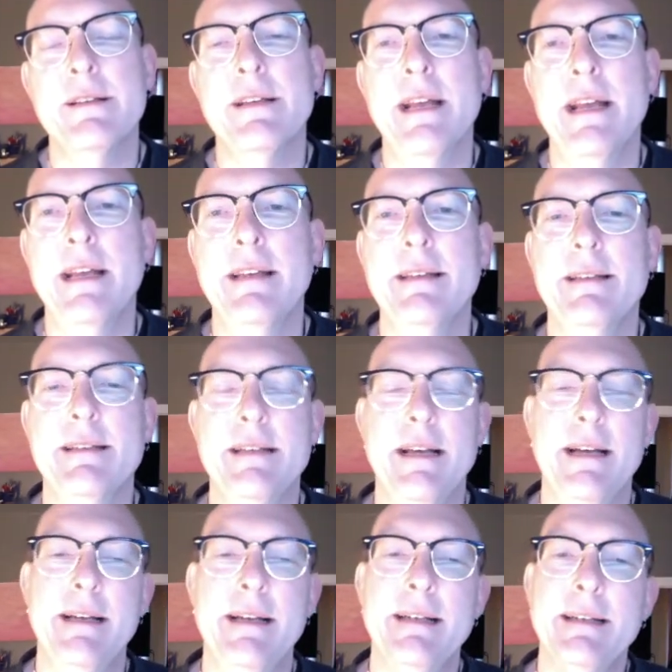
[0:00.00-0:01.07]
And
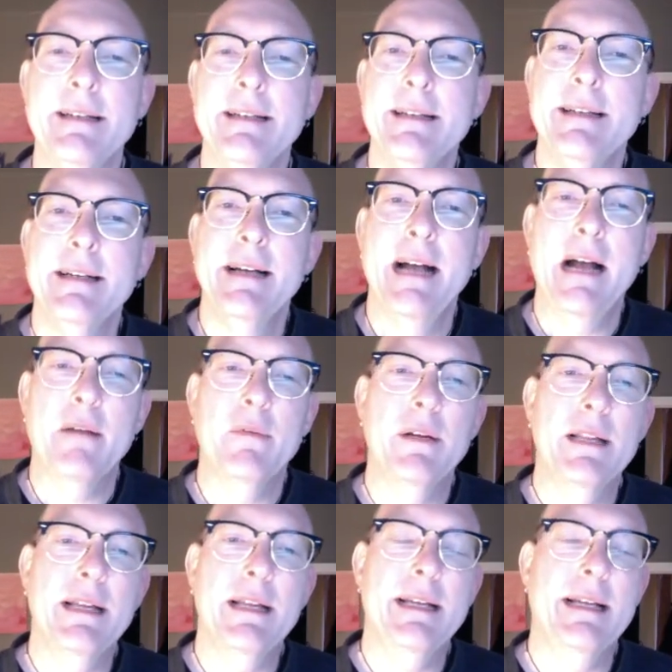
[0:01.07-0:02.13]
uh, I
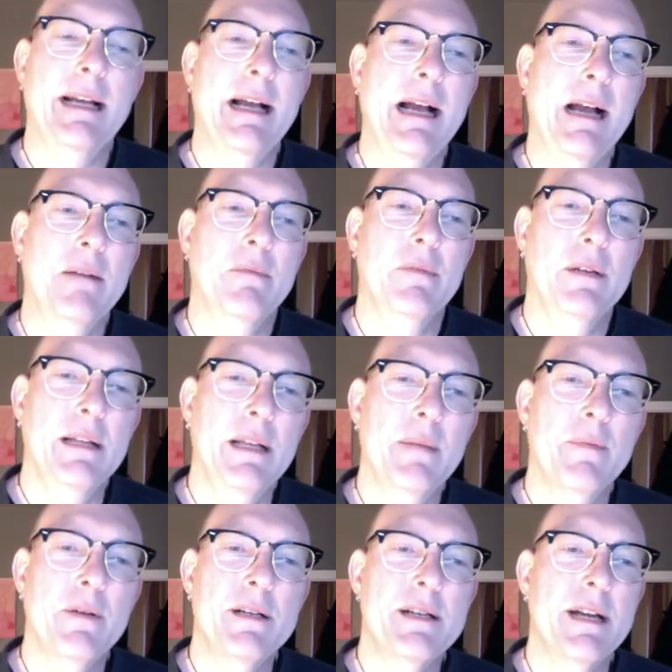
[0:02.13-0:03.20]
really, I really
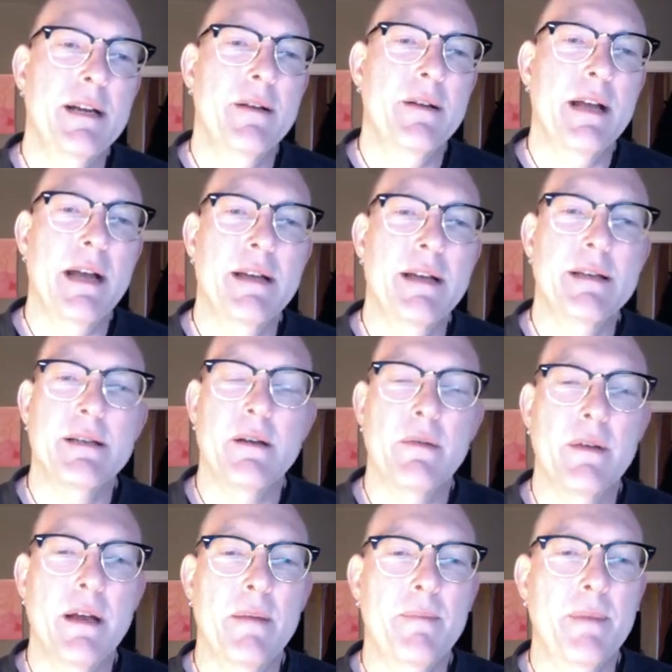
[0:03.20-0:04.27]
appreciate you guys showing
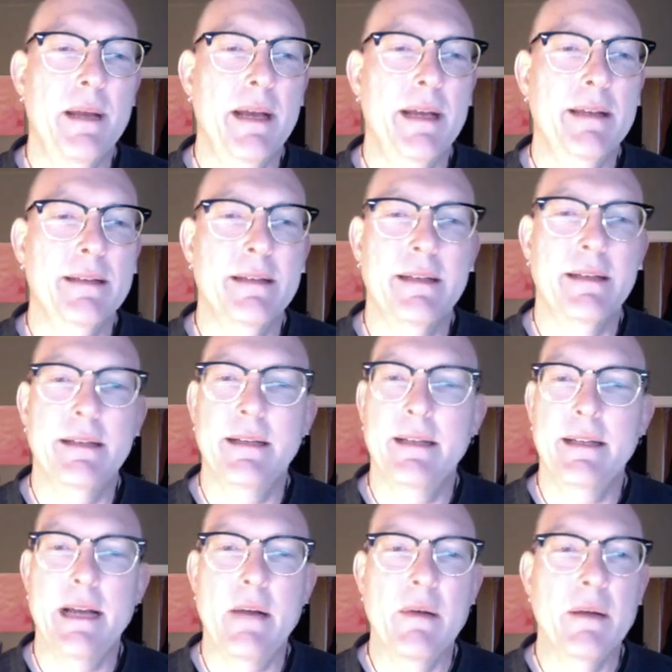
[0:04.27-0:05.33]
up and
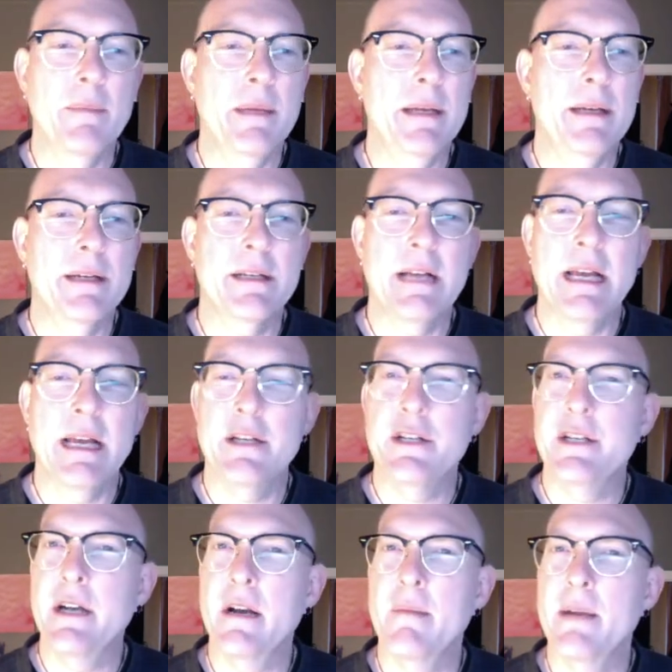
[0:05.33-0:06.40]
allowing me to kind of
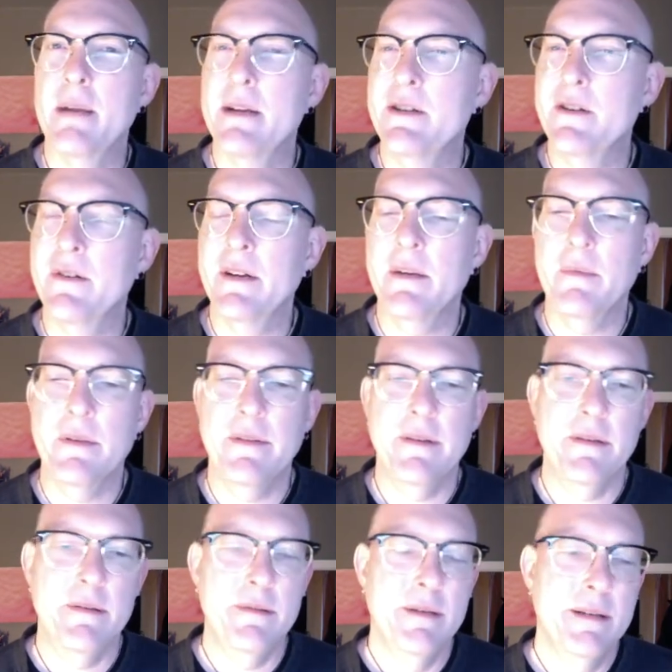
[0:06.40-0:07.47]
share my journey with
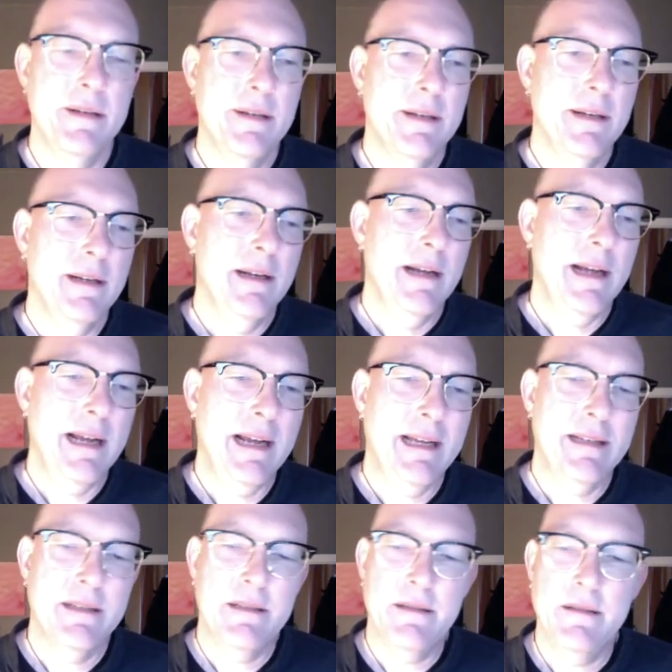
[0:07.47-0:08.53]
you,
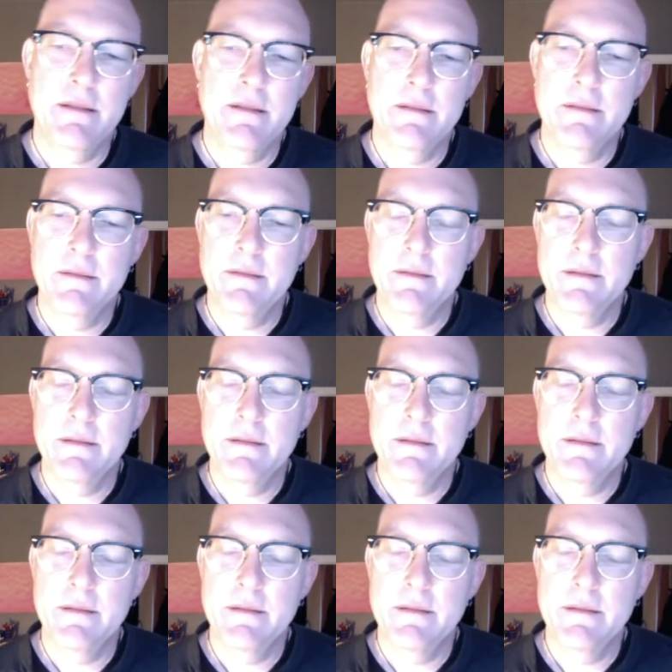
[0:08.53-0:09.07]
and to